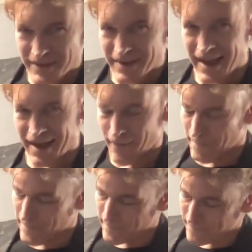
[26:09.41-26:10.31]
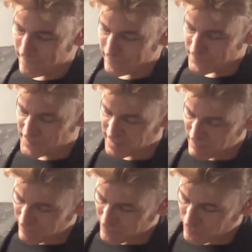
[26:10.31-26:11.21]
Now,
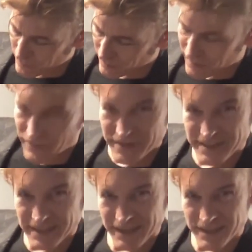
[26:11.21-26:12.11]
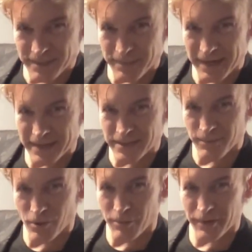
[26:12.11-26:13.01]
some of you were on this ten of spades a
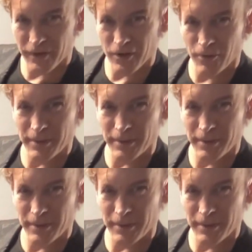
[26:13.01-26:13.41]
moment ago,